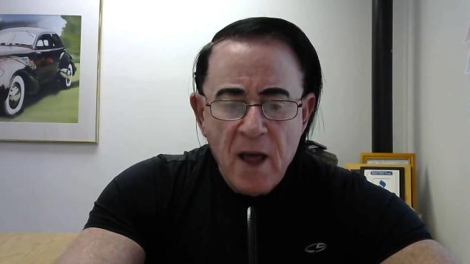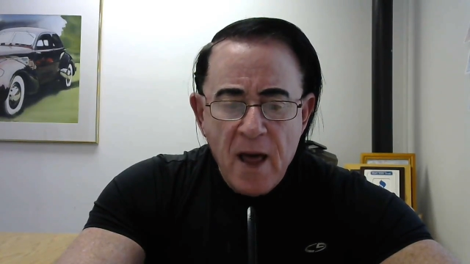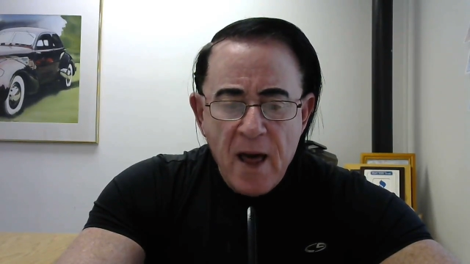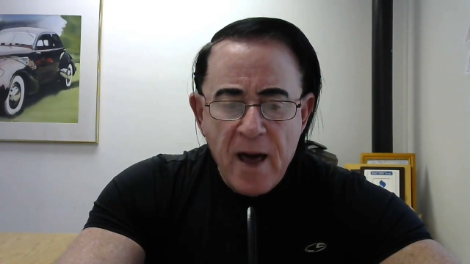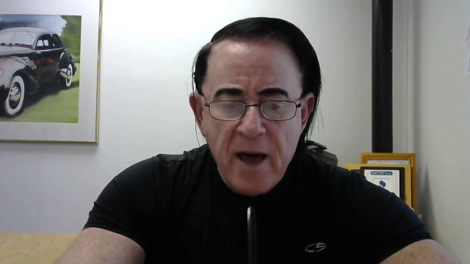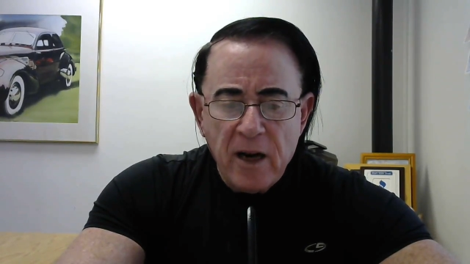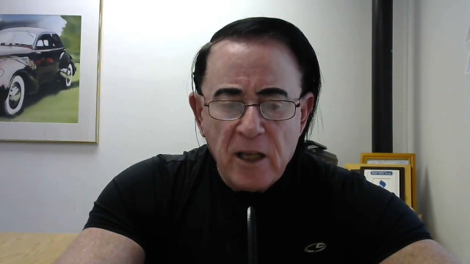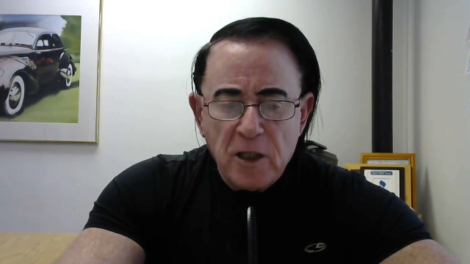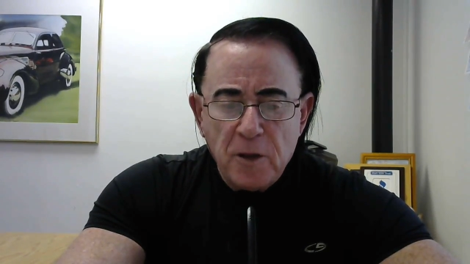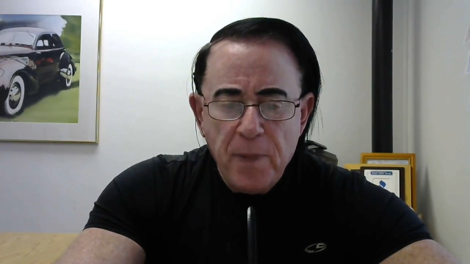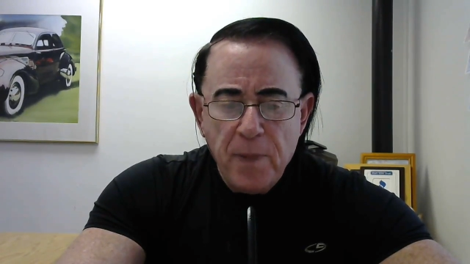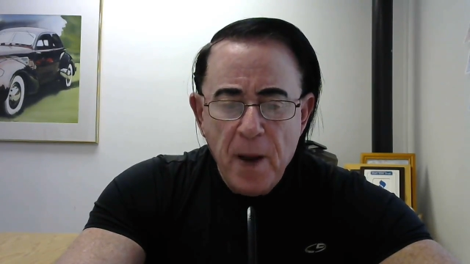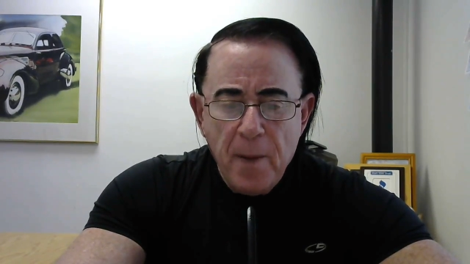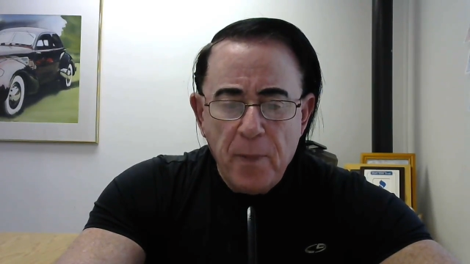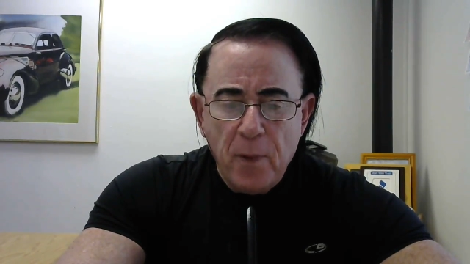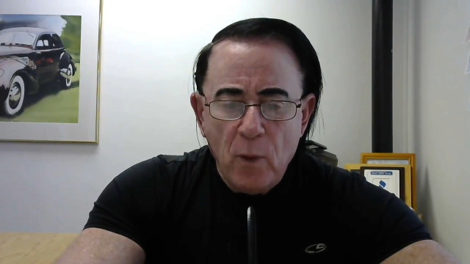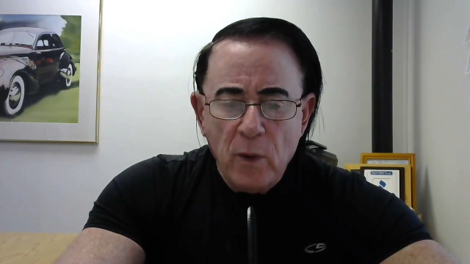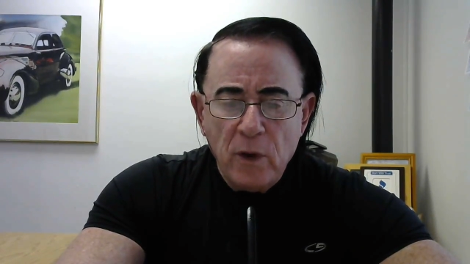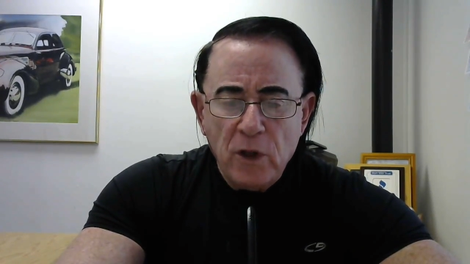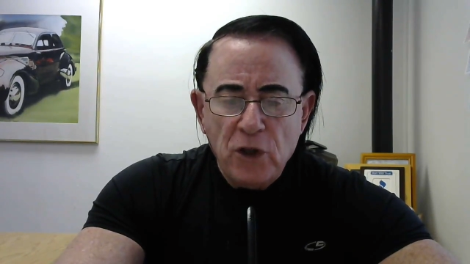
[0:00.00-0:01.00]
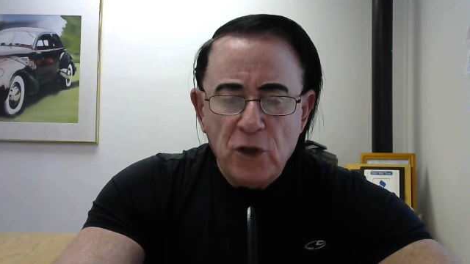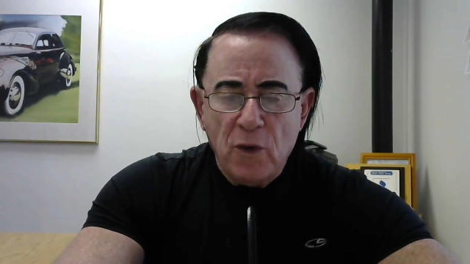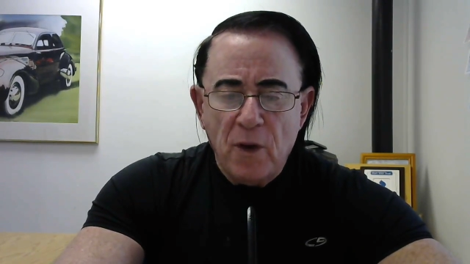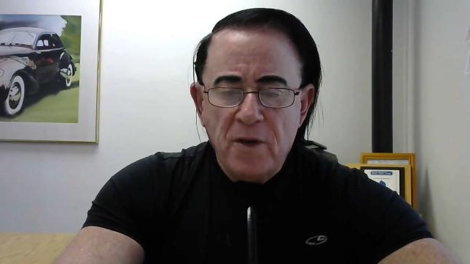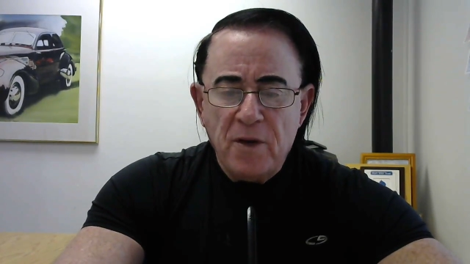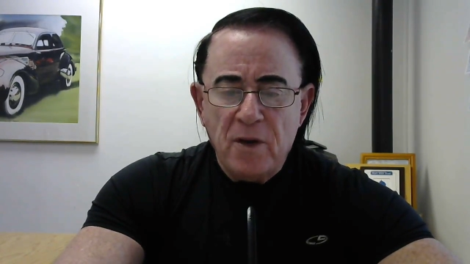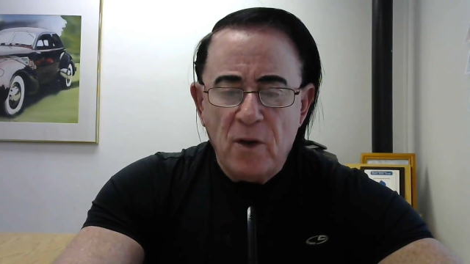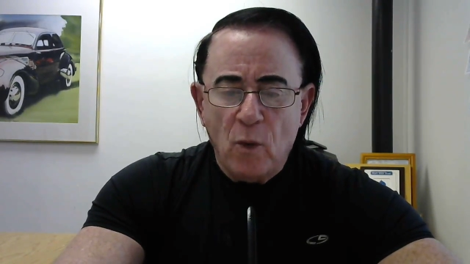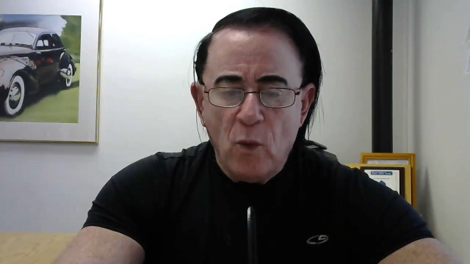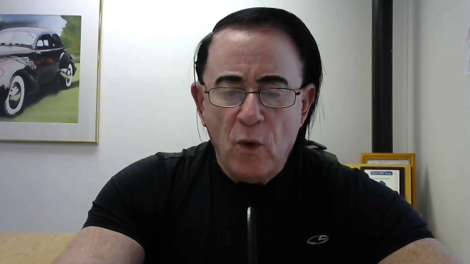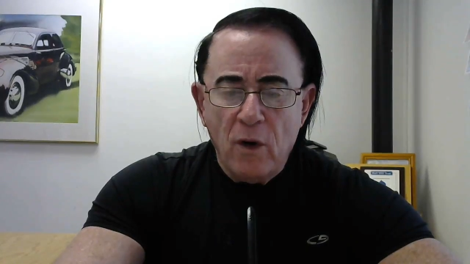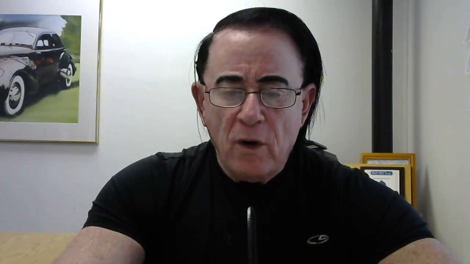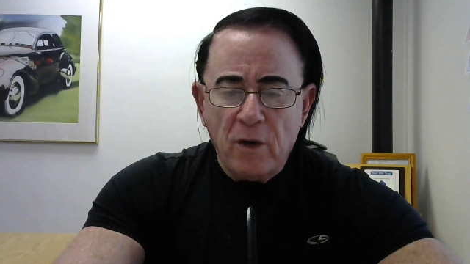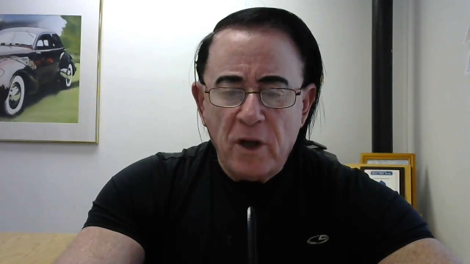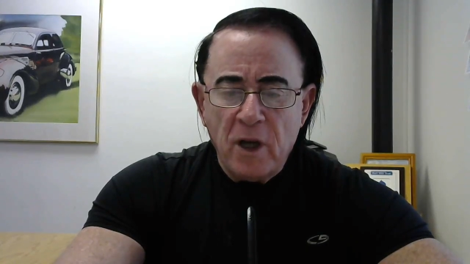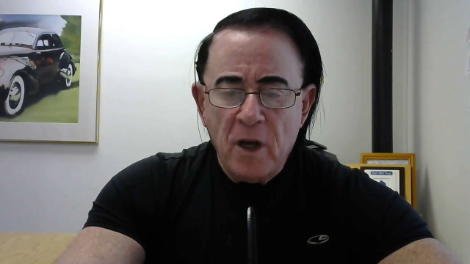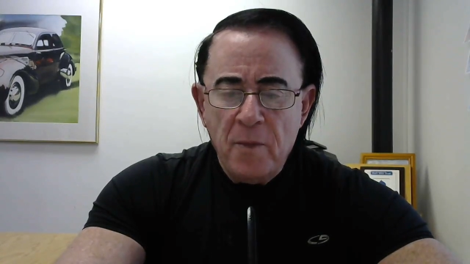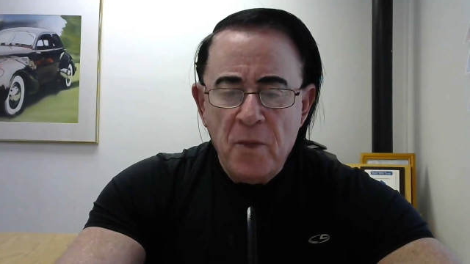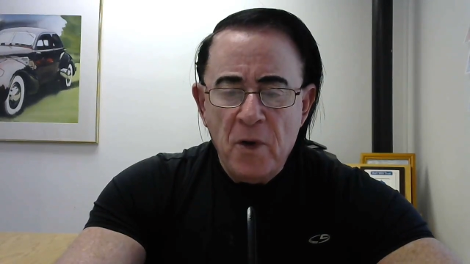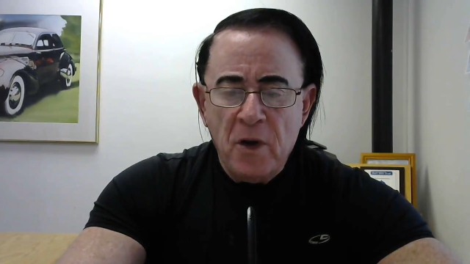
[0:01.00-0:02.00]
and its people would join the world
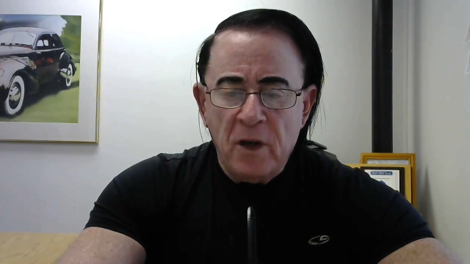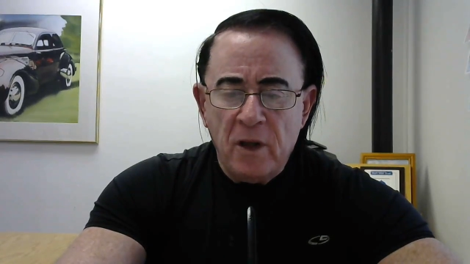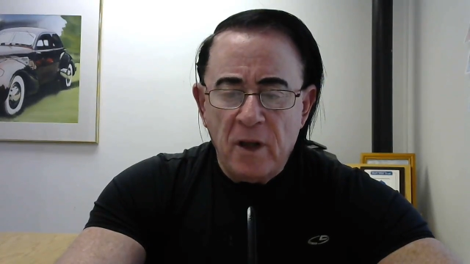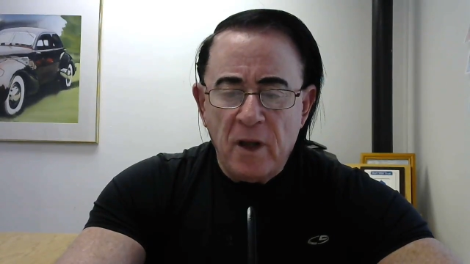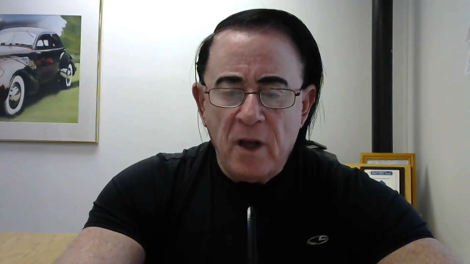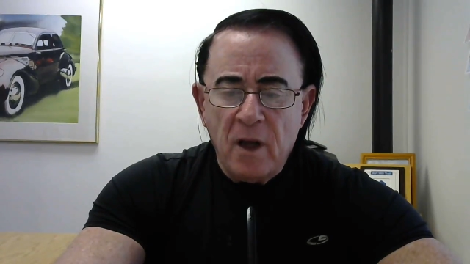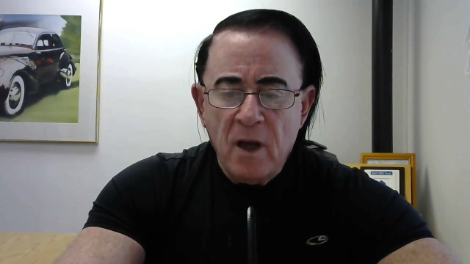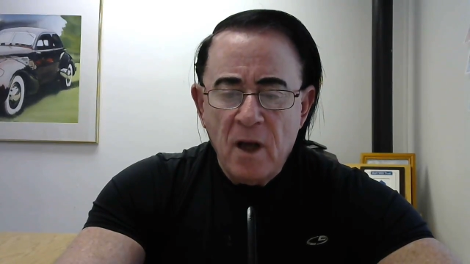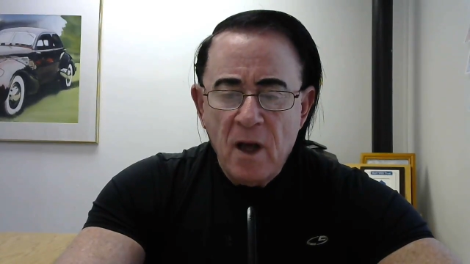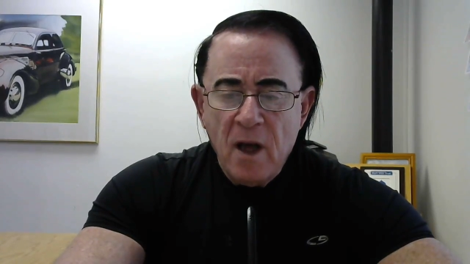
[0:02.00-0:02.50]
community,